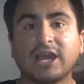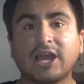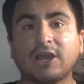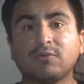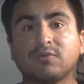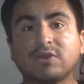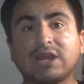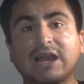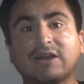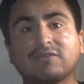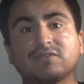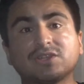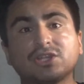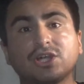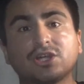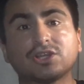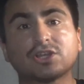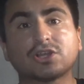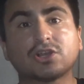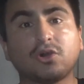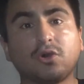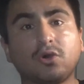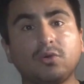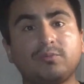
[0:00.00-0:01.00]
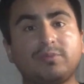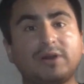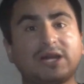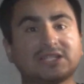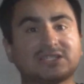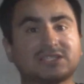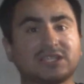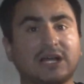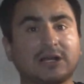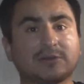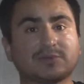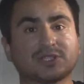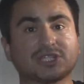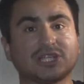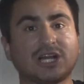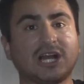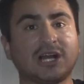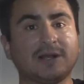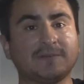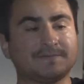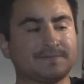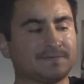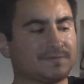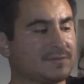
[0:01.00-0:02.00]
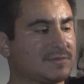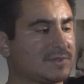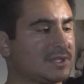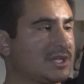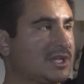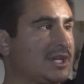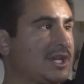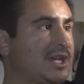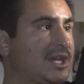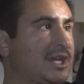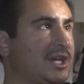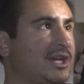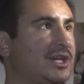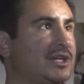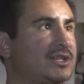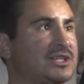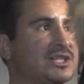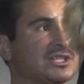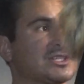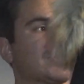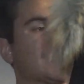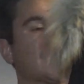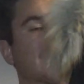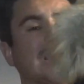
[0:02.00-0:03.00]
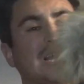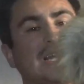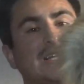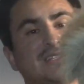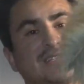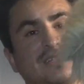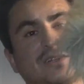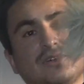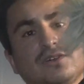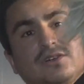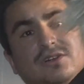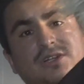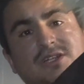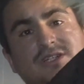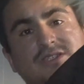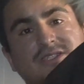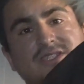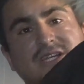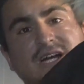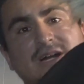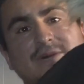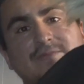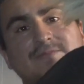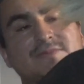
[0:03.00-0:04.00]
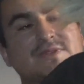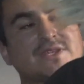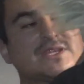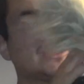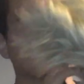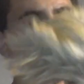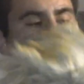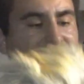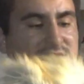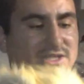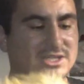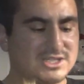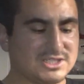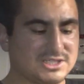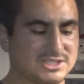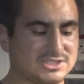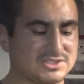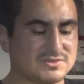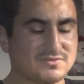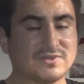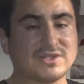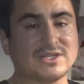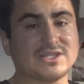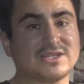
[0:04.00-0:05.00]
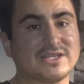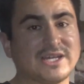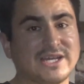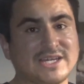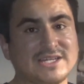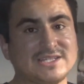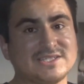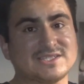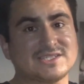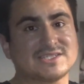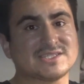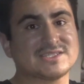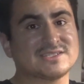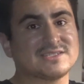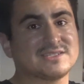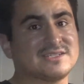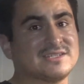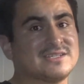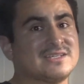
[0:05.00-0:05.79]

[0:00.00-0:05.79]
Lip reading: And we have another coat by Topshop, and this one has a hood on top. It's really nice.